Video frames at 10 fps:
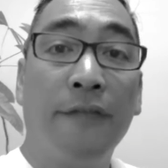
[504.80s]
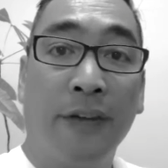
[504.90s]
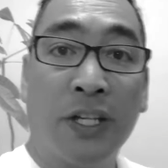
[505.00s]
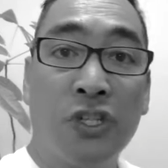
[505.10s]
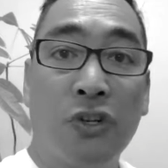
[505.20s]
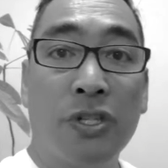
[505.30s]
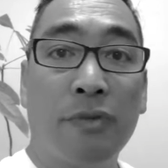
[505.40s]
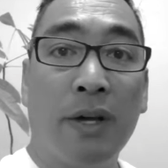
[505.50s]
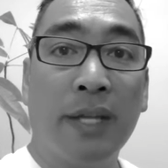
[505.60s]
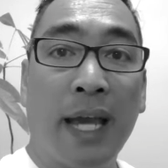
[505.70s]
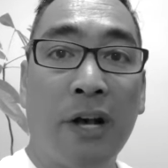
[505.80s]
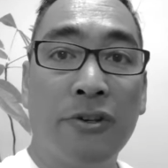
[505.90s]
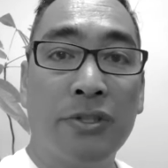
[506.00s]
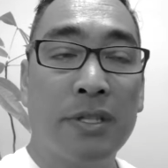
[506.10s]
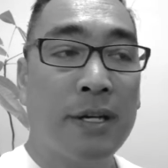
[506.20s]
fixtures around the
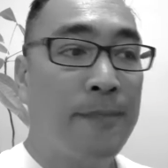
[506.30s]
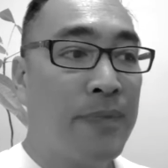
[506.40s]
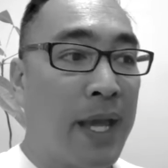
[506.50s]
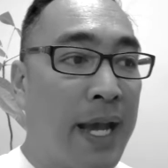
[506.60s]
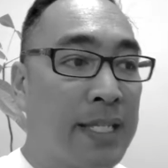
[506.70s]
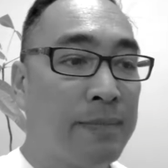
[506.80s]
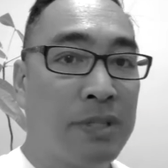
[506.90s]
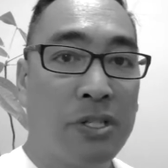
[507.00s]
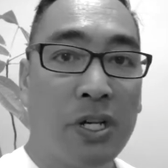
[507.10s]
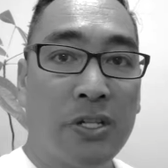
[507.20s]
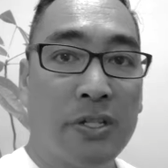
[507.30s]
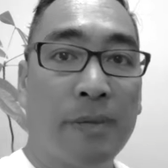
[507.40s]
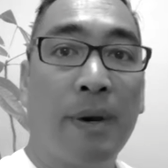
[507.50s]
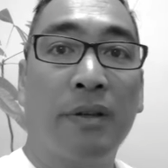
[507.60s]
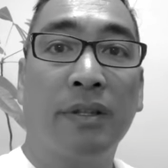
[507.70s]
house. I had some
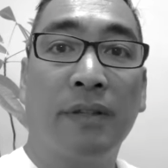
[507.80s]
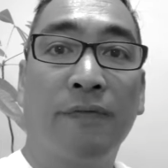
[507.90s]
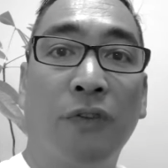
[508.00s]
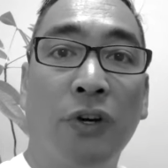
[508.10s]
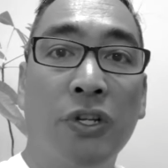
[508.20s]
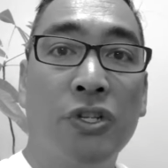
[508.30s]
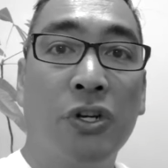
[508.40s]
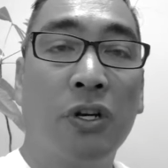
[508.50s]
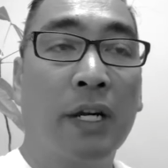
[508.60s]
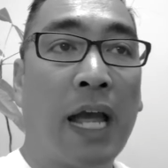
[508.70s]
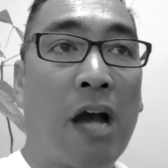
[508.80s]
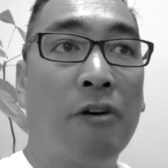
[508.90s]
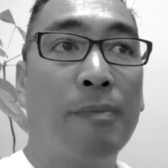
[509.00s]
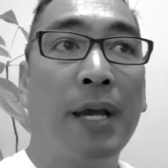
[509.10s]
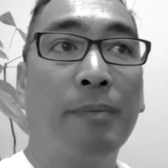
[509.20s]
suggestions about the furniture and
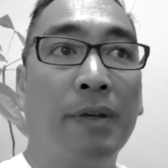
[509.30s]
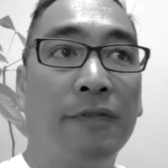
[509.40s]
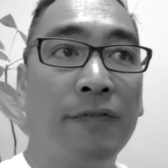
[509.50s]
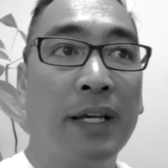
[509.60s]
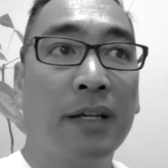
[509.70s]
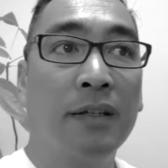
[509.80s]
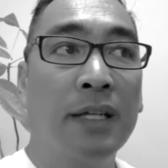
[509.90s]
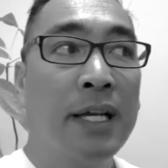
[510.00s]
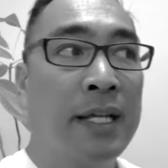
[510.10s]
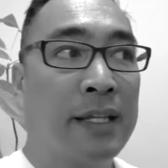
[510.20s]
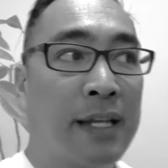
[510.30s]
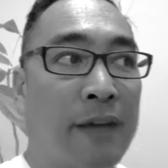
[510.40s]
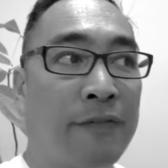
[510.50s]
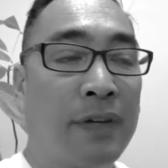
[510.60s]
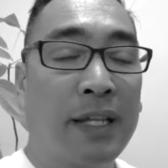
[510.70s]
how it made me feel. Did
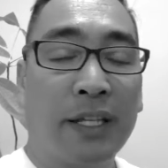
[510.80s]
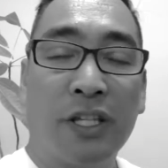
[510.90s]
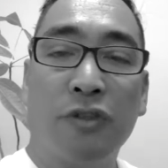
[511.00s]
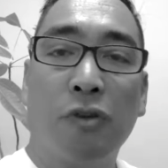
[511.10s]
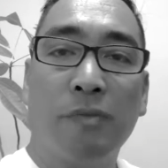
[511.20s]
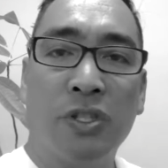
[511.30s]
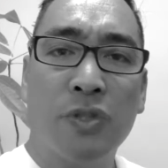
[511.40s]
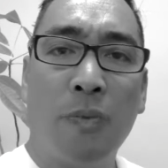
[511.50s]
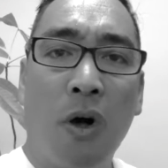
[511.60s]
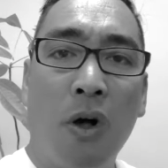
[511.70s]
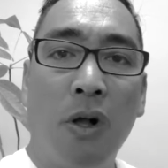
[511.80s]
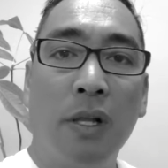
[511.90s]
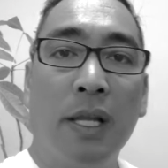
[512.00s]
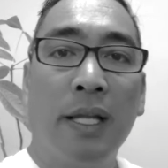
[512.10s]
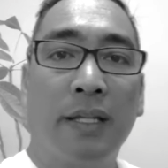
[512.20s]
I feel like this room was
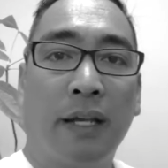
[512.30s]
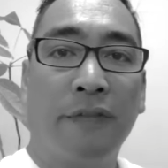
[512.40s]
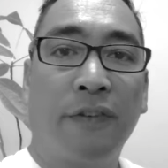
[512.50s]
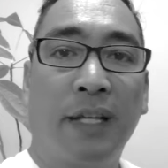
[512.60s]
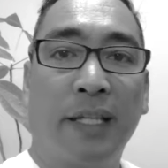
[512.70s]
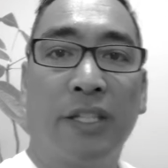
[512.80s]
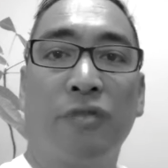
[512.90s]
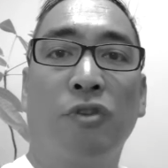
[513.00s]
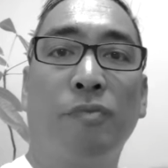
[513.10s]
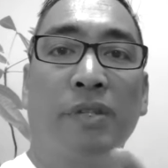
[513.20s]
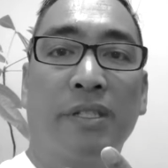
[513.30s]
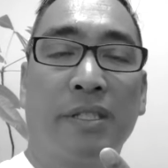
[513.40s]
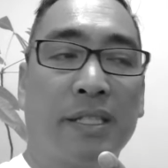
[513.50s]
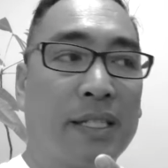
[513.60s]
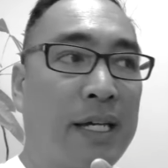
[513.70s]
small? Did I feel like this room
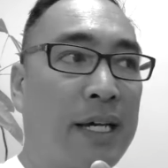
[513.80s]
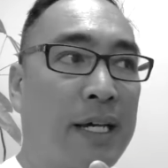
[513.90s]
was